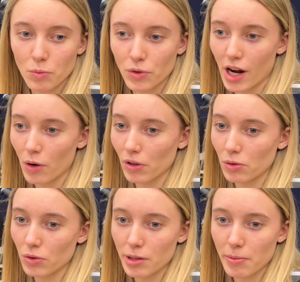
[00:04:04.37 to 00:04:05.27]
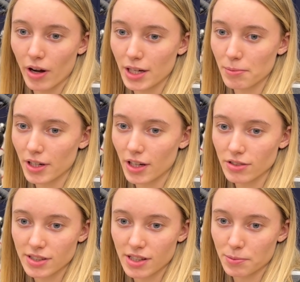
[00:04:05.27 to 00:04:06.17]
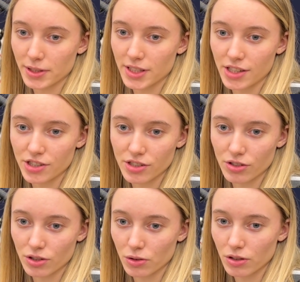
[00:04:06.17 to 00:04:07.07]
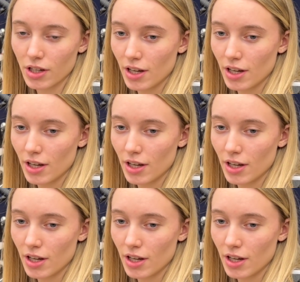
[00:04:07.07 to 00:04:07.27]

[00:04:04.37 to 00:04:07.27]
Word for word: we're not really worried about anybody else's expectations or